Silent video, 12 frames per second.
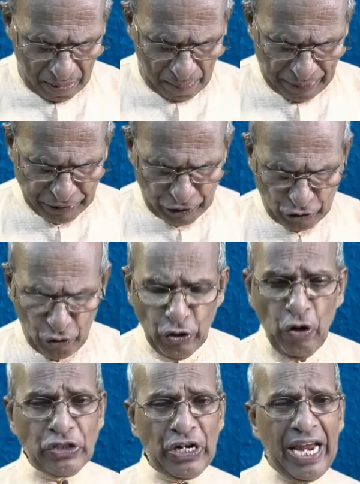but do
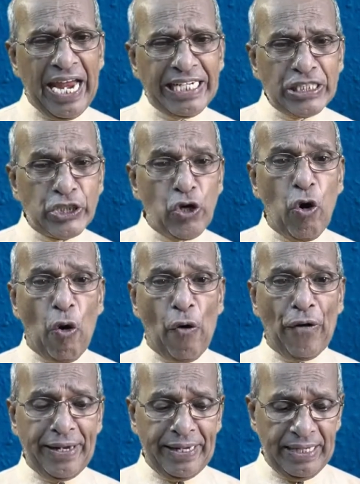not
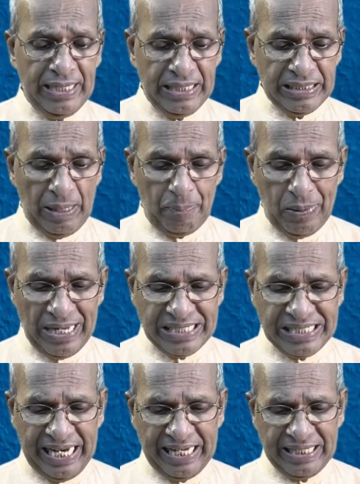enjoy the
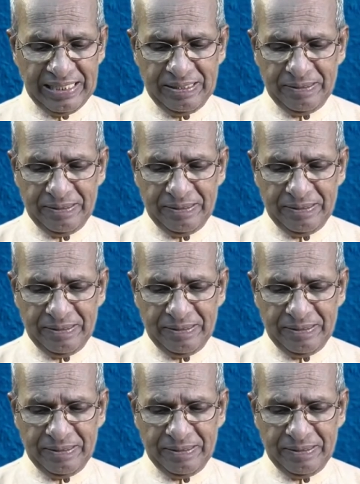blessing.